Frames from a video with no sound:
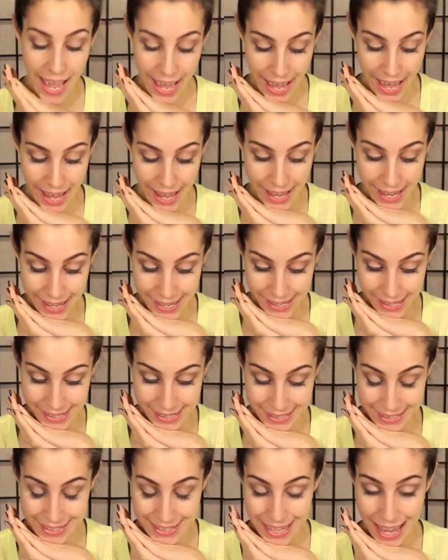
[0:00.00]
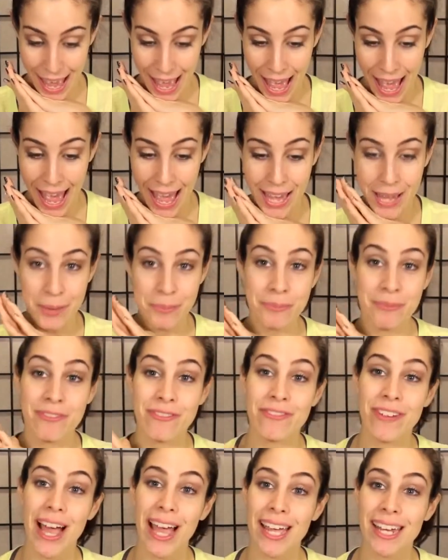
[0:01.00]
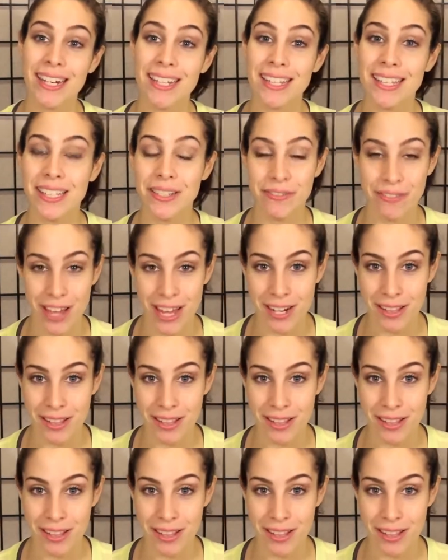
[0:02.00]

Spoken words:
and I am finally